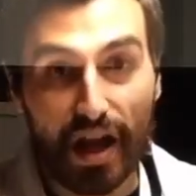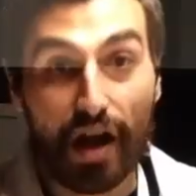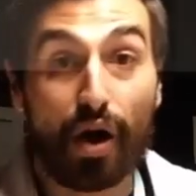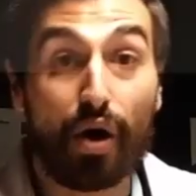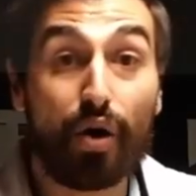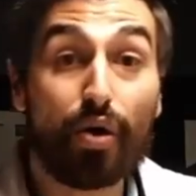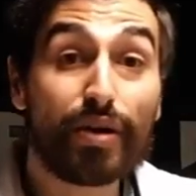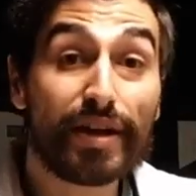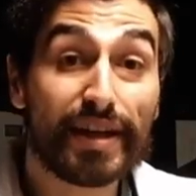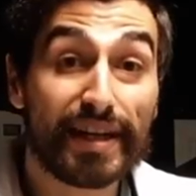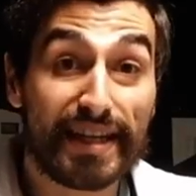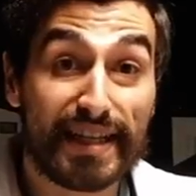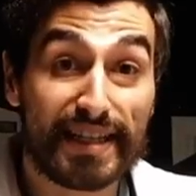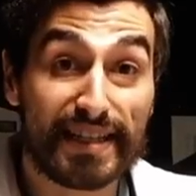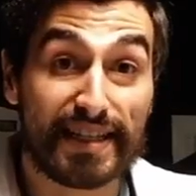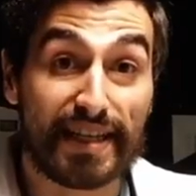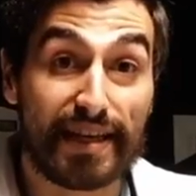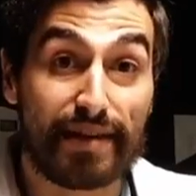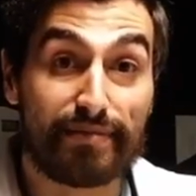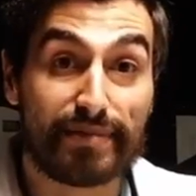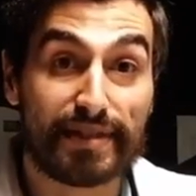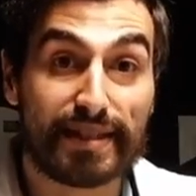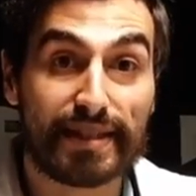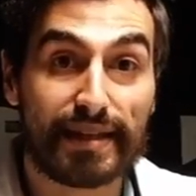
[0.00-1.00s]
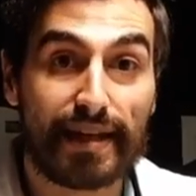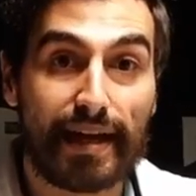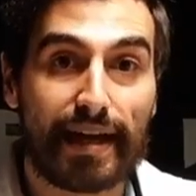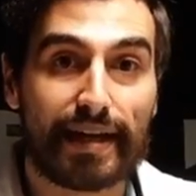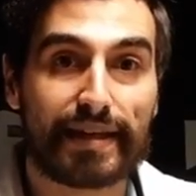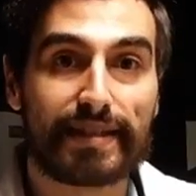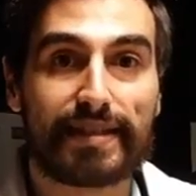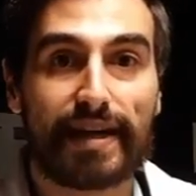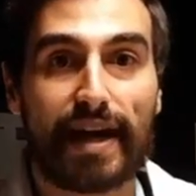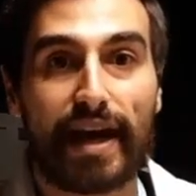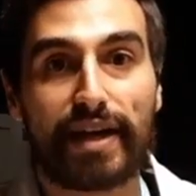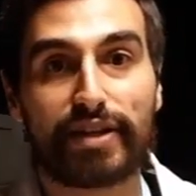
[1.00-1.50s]
organisms
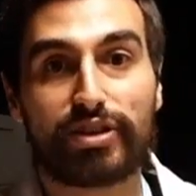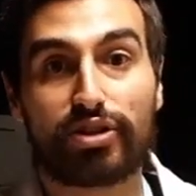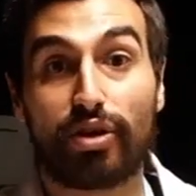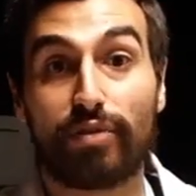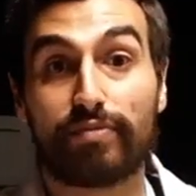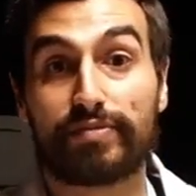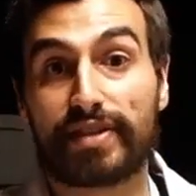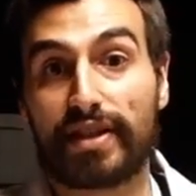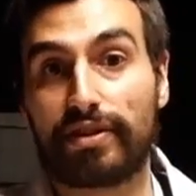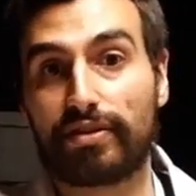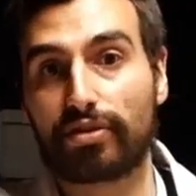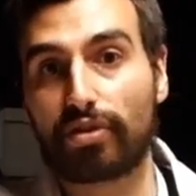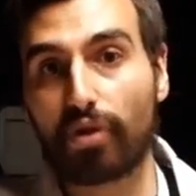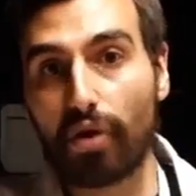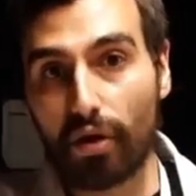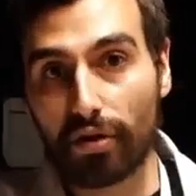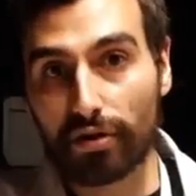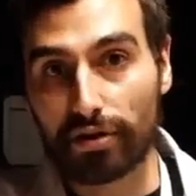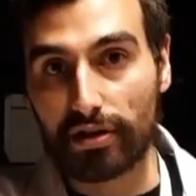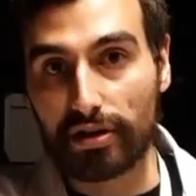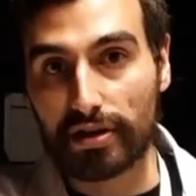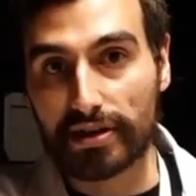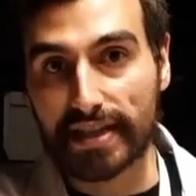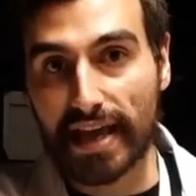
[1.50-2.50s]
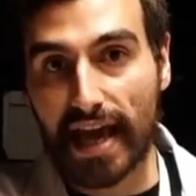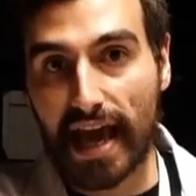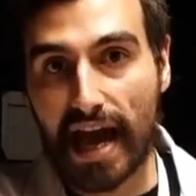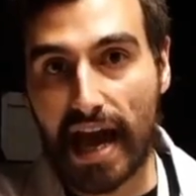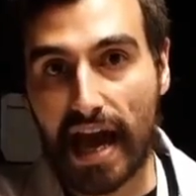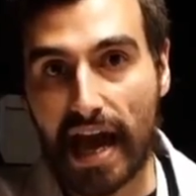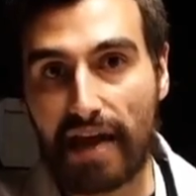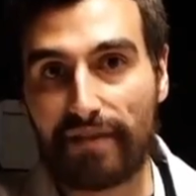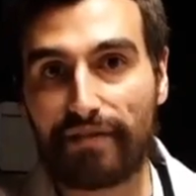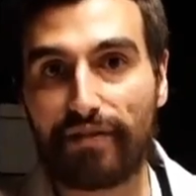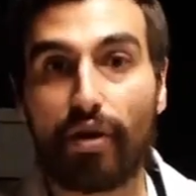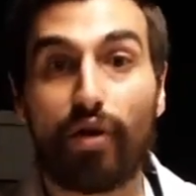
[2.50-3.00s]
like diatoms and corals
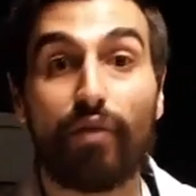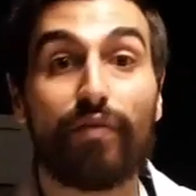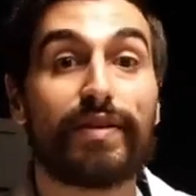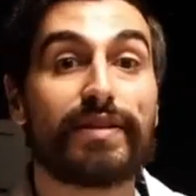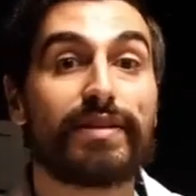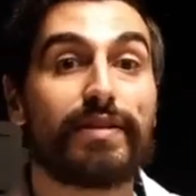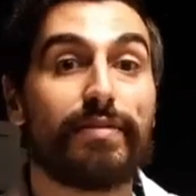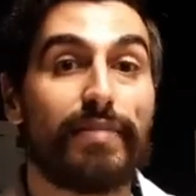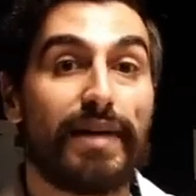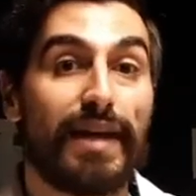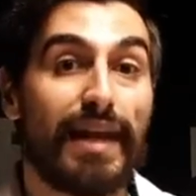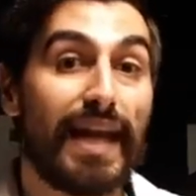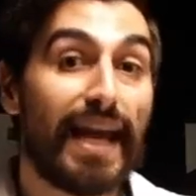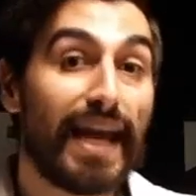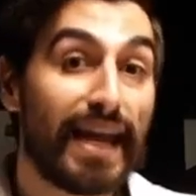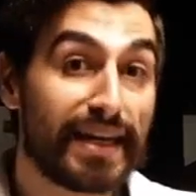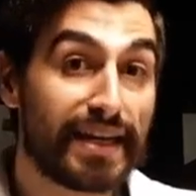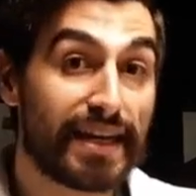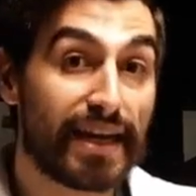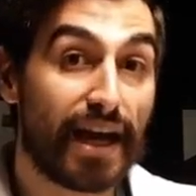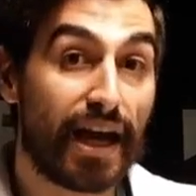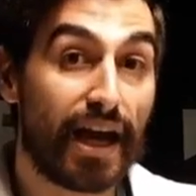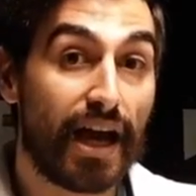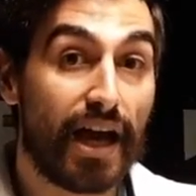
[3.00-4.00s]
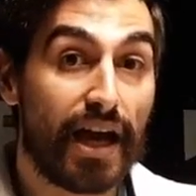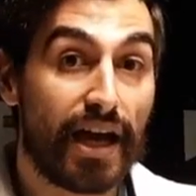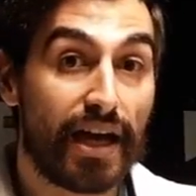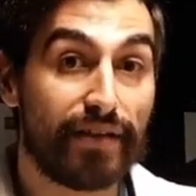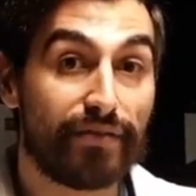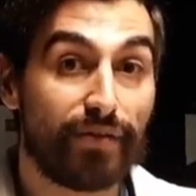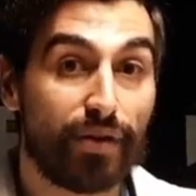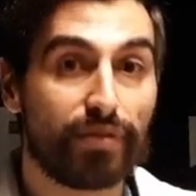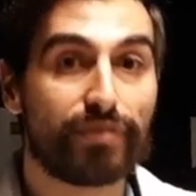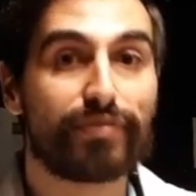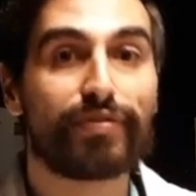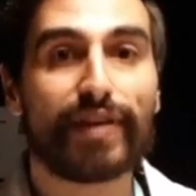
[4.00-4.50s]
have, over the millennia,
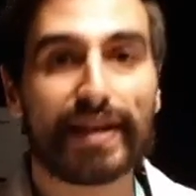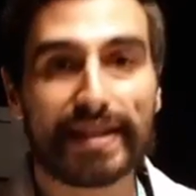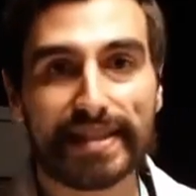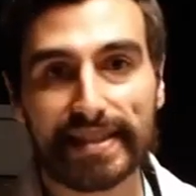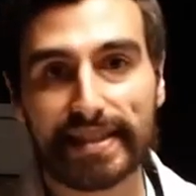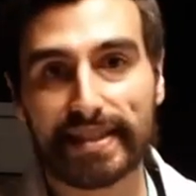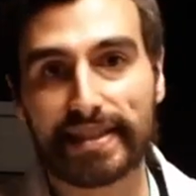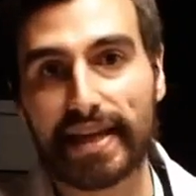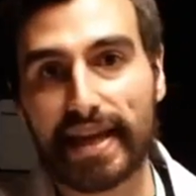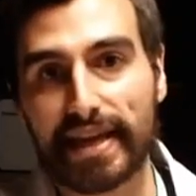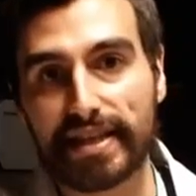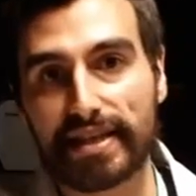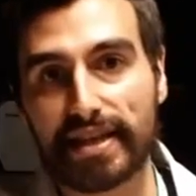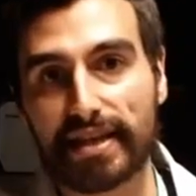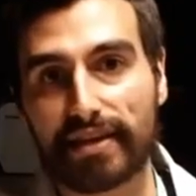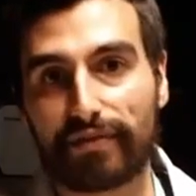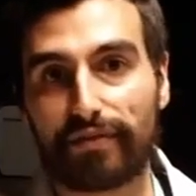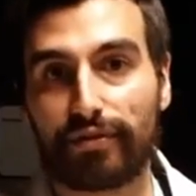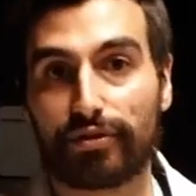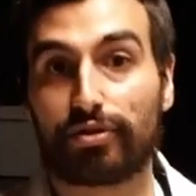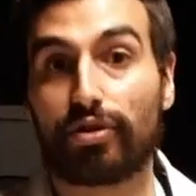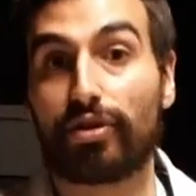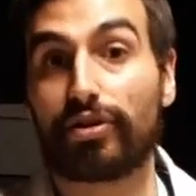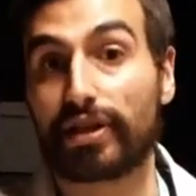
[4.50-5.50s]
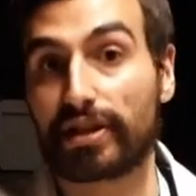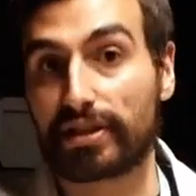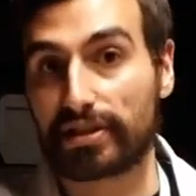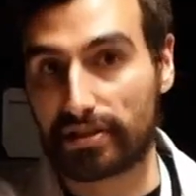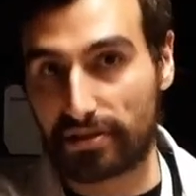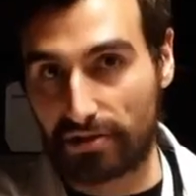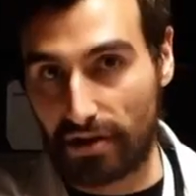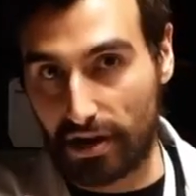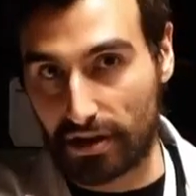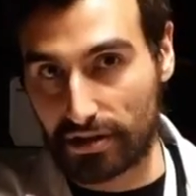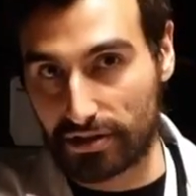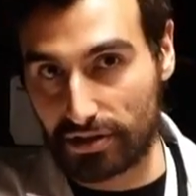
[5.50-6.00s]
evolved fascinating photonic
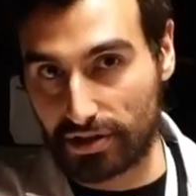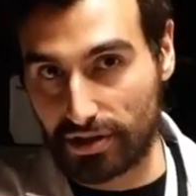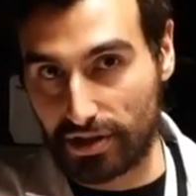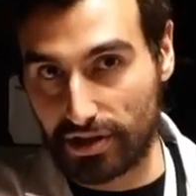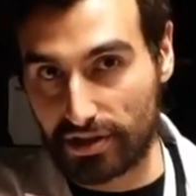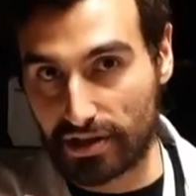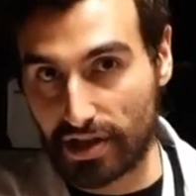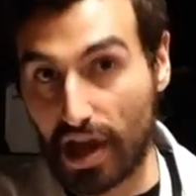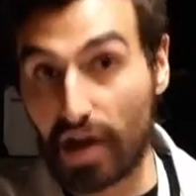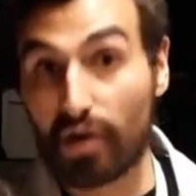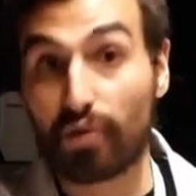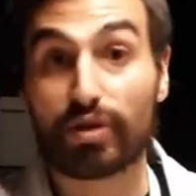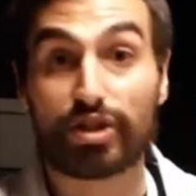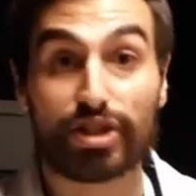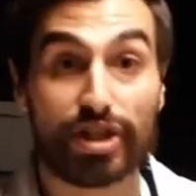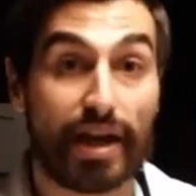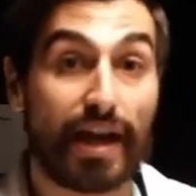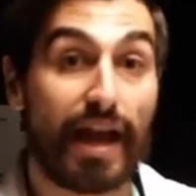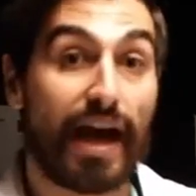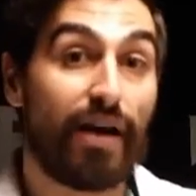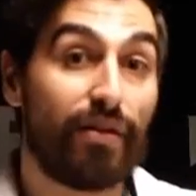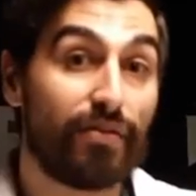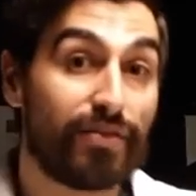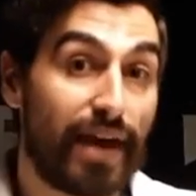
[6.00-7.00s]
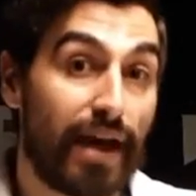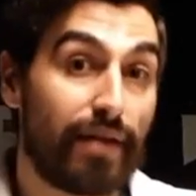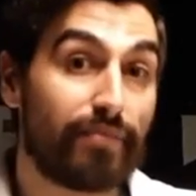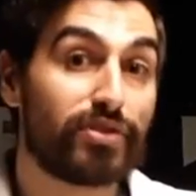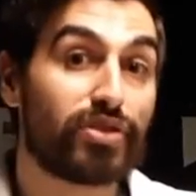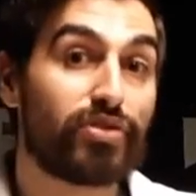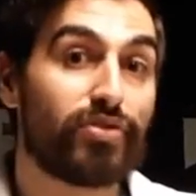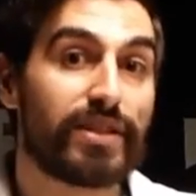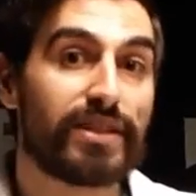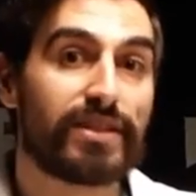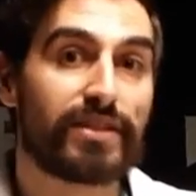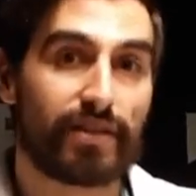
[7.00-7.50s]
structures which allow them
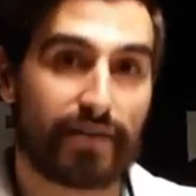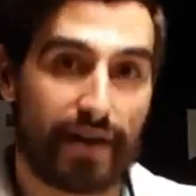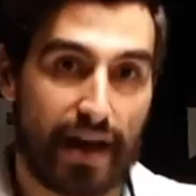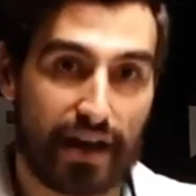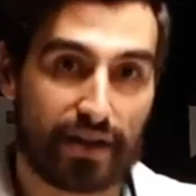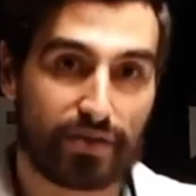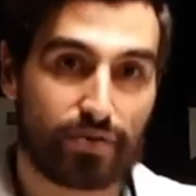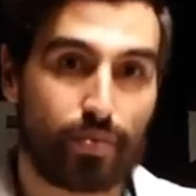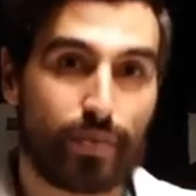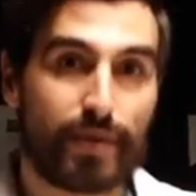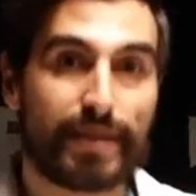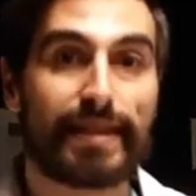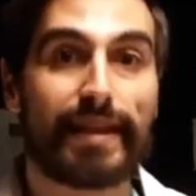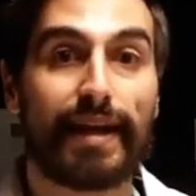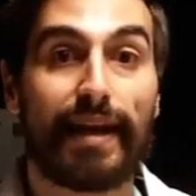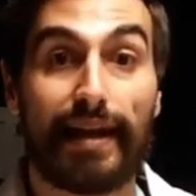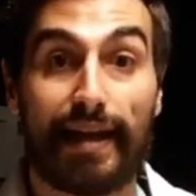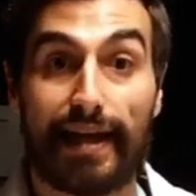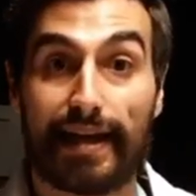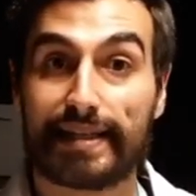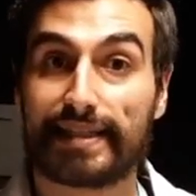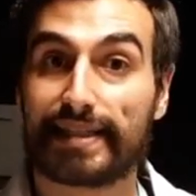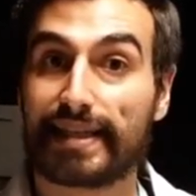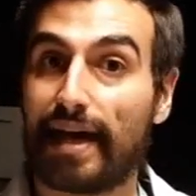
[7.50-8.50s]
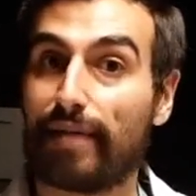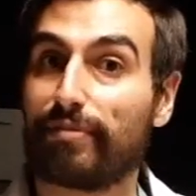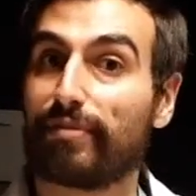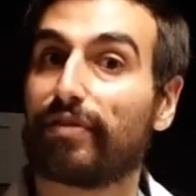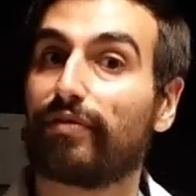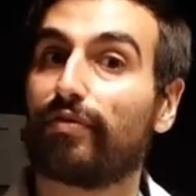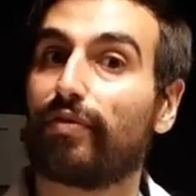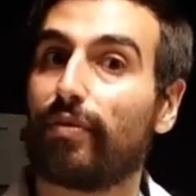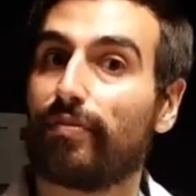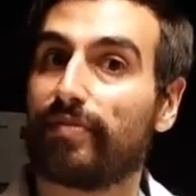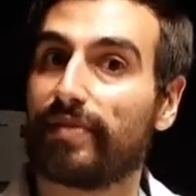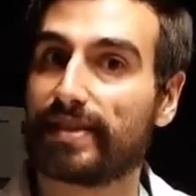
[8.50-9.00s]
to interact with the light coming
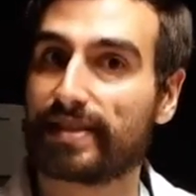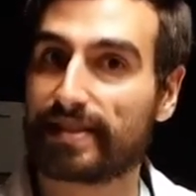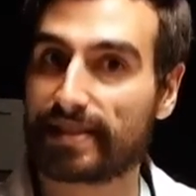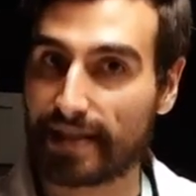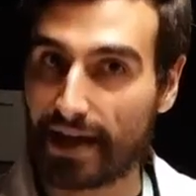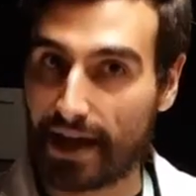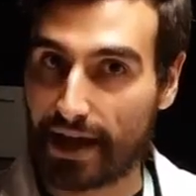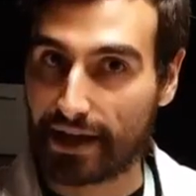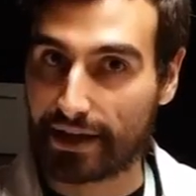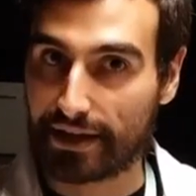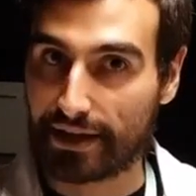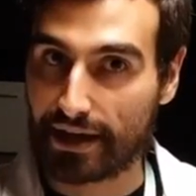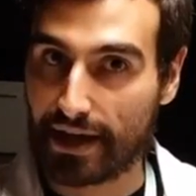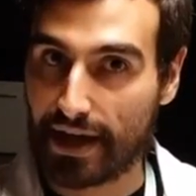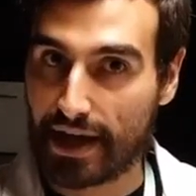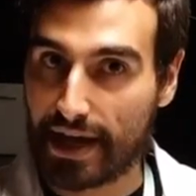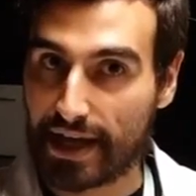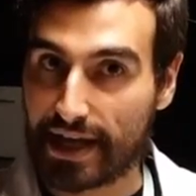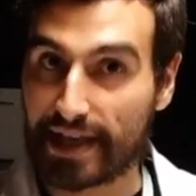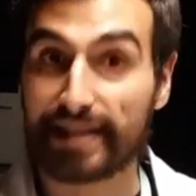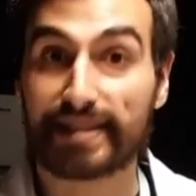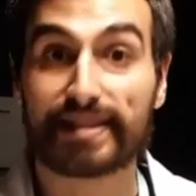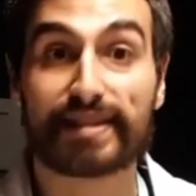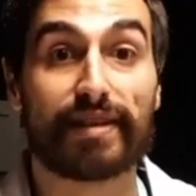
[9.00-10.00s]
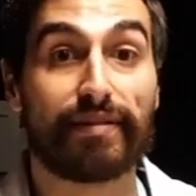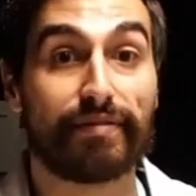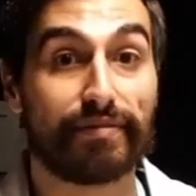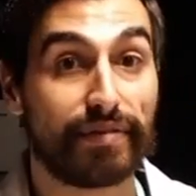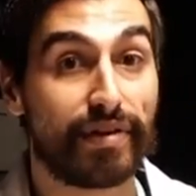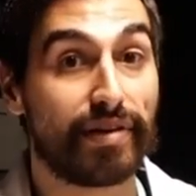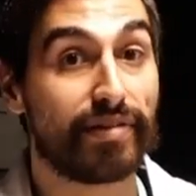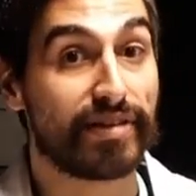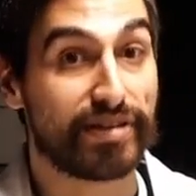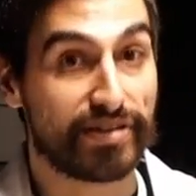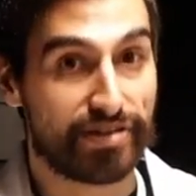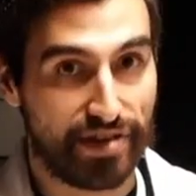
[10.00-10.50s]
from the sun in some
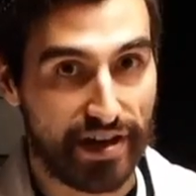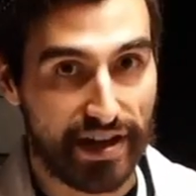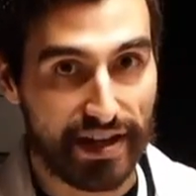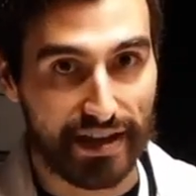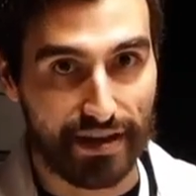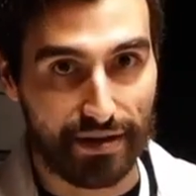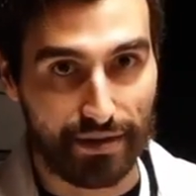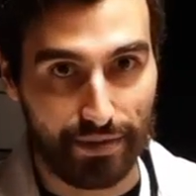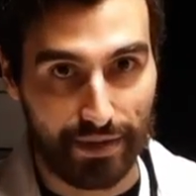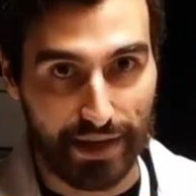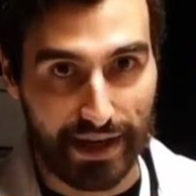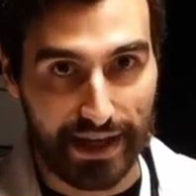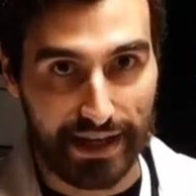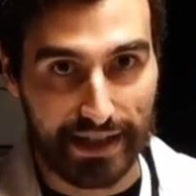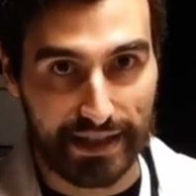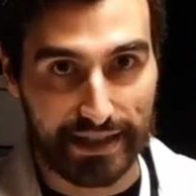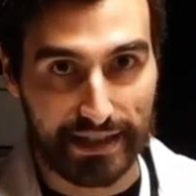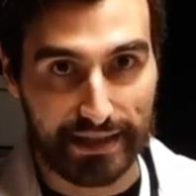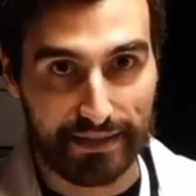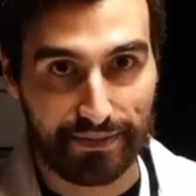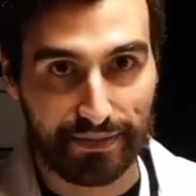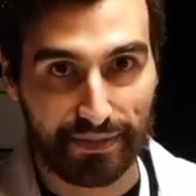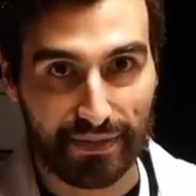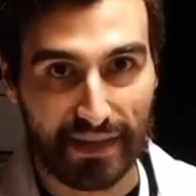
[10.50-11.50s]
very intriguing ways.